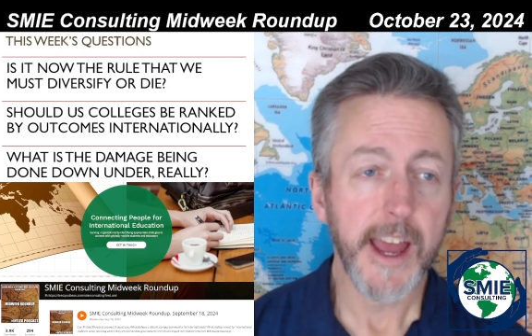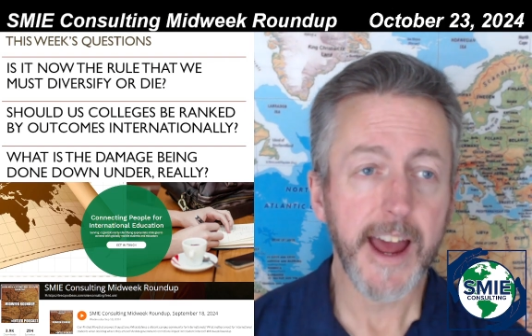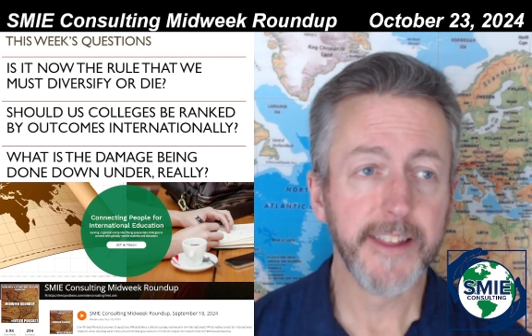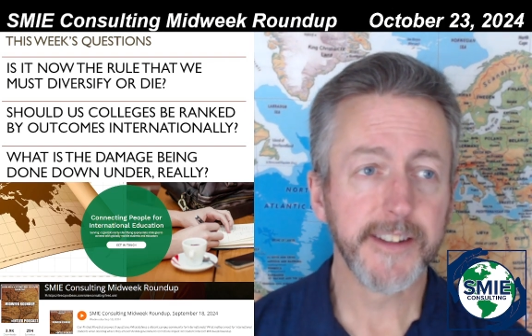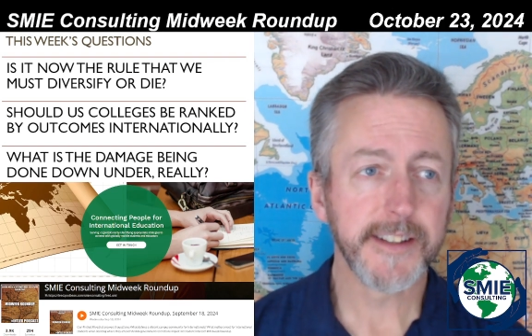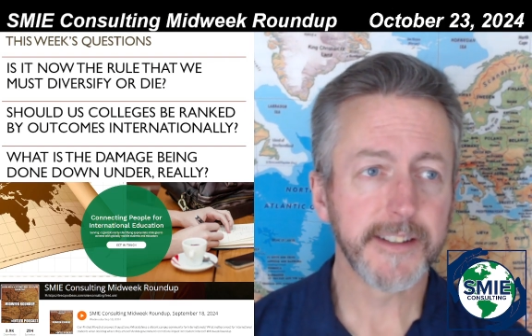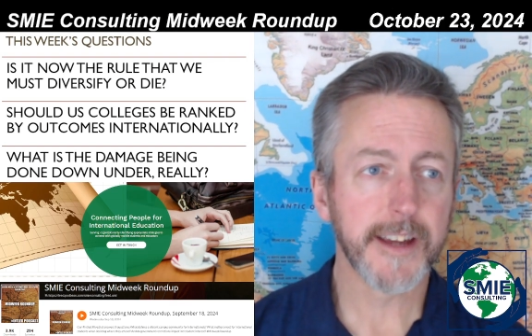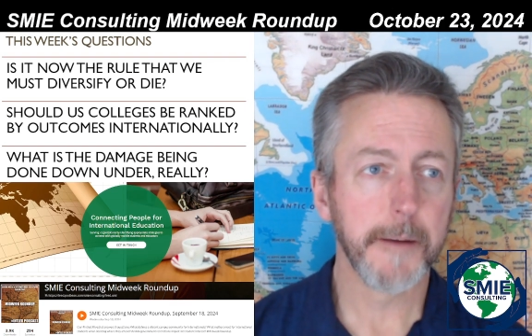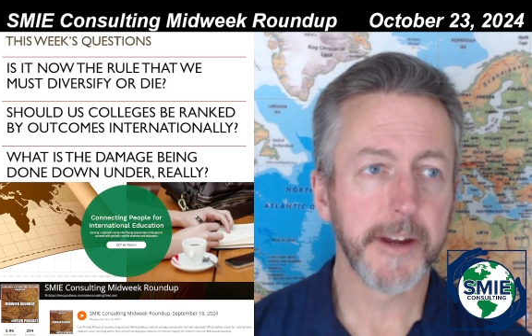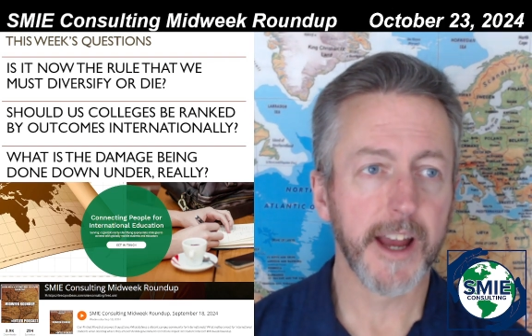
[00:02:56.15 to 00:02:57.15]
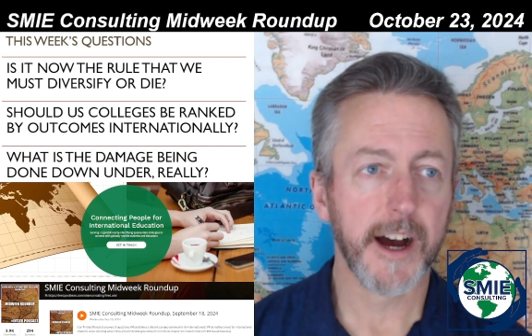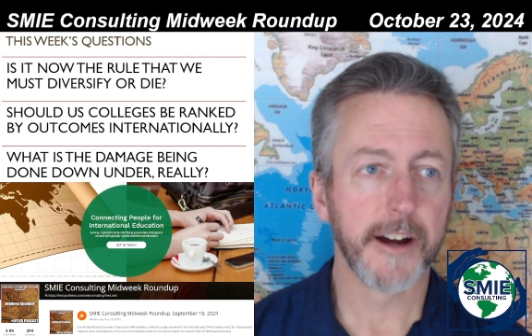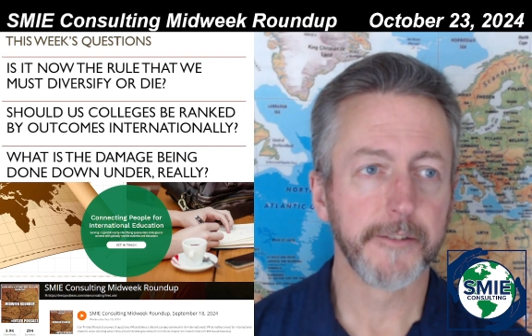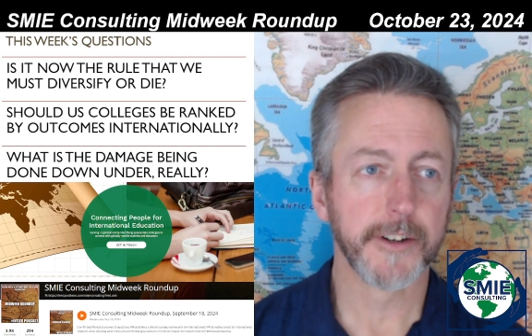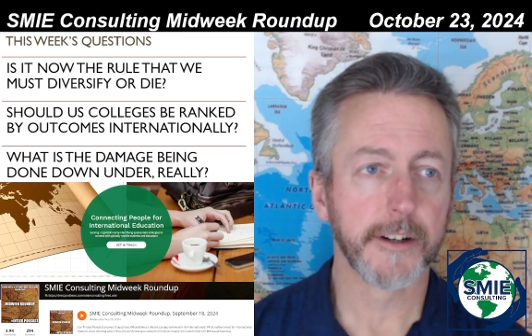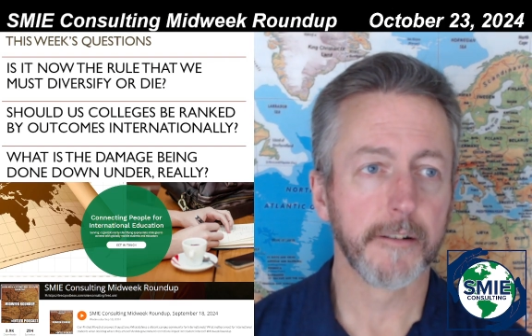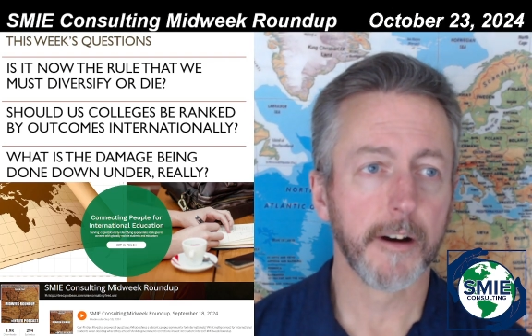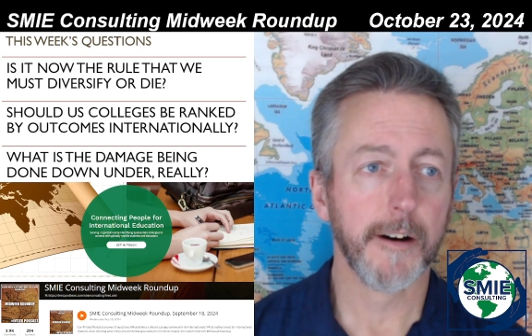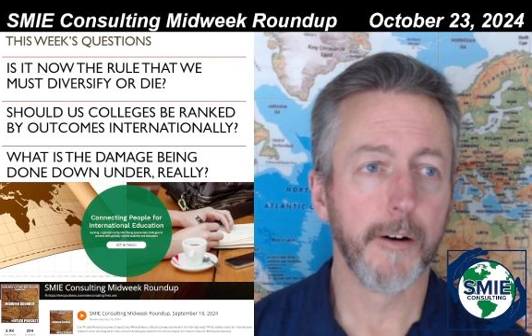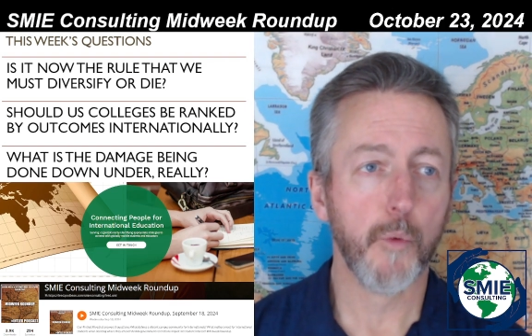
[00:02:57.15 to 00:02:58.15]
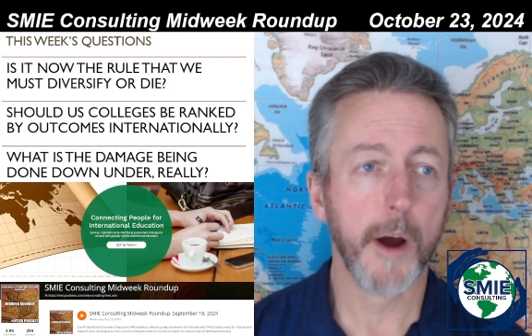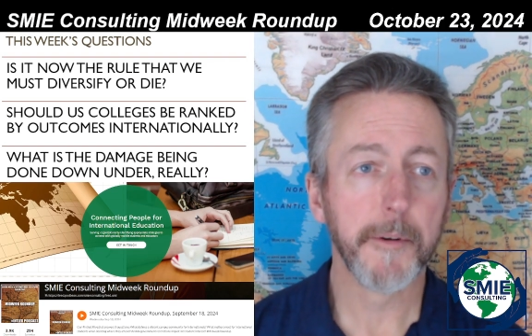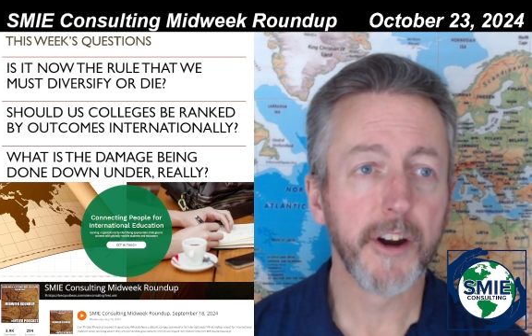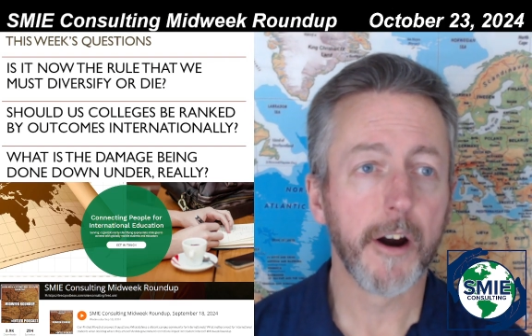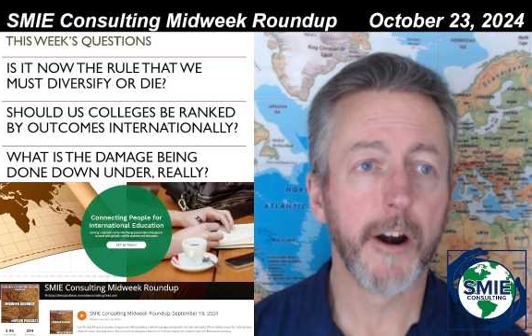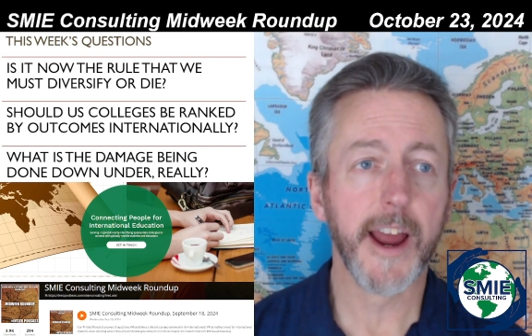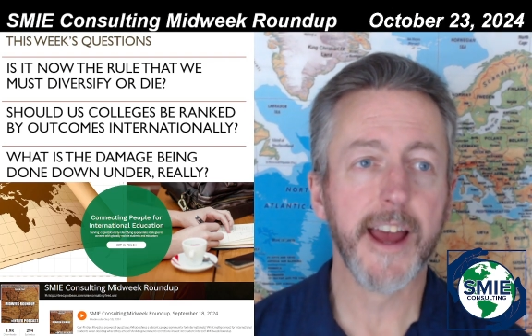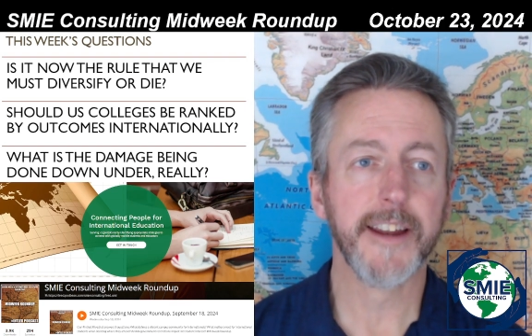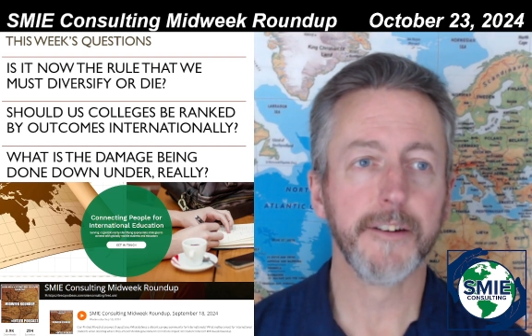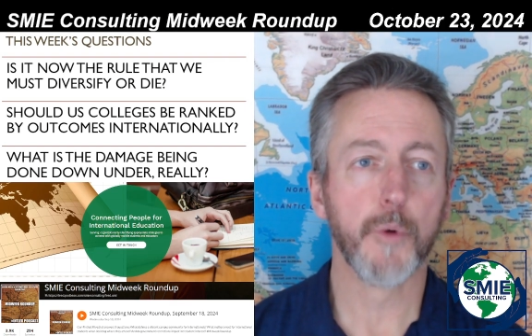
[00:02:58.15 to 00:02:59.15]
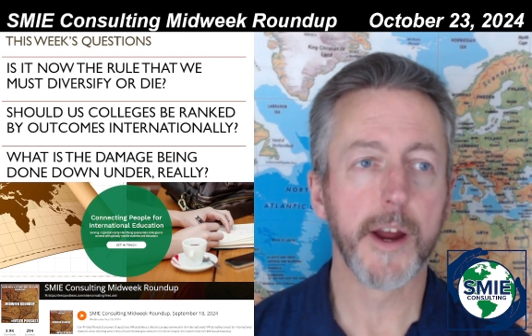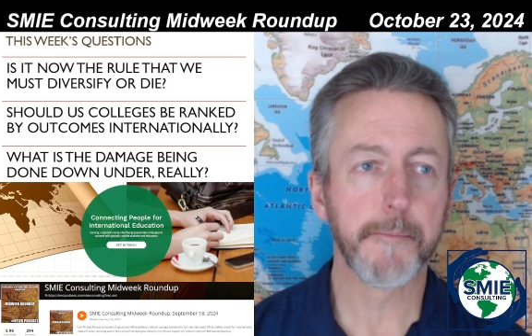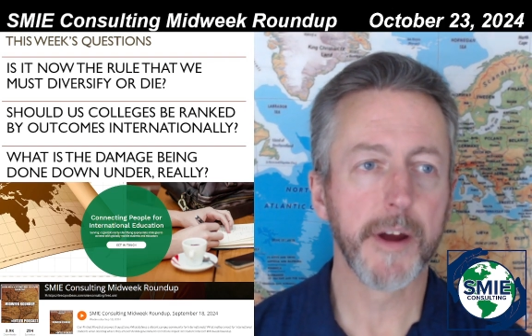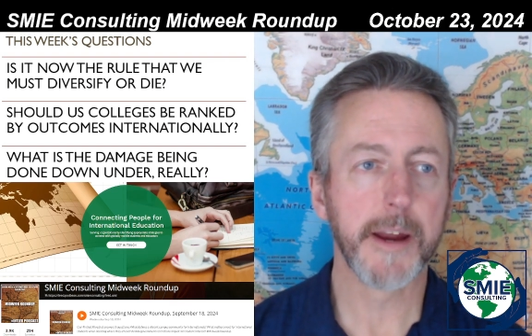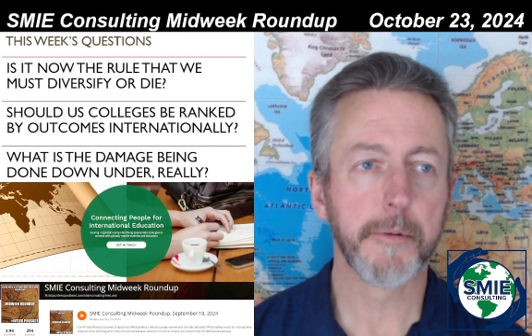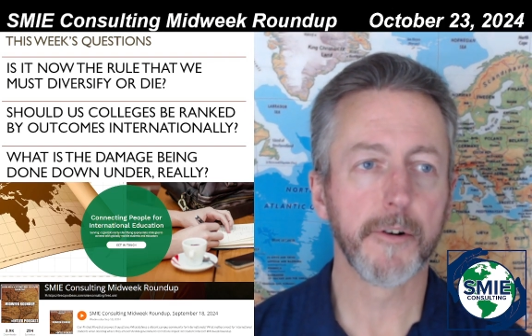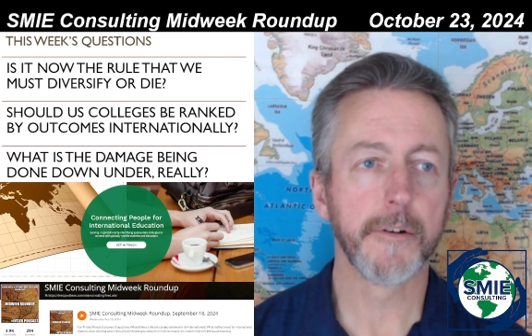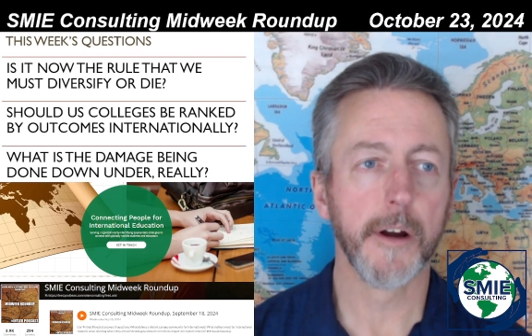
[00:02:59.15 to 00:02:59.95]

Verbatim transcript: And this is coming out of a webinar and a white paper